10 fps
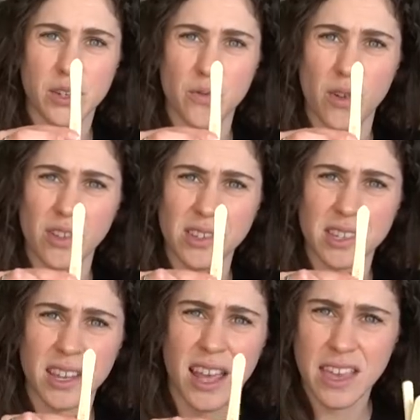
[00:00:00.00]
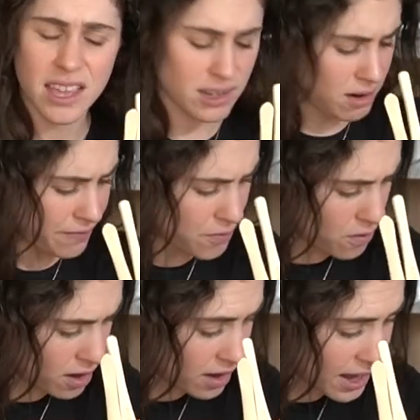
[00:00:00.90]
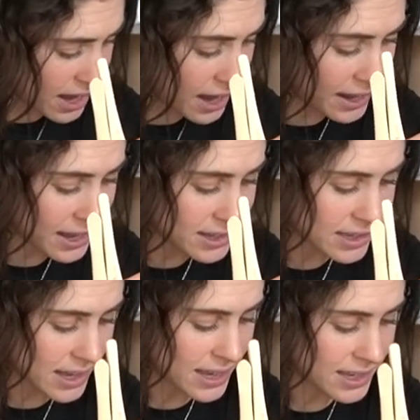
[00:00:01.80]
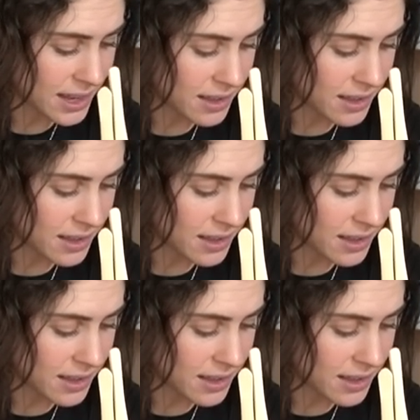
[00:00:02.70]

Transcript: tools, and these are for cutting and slicing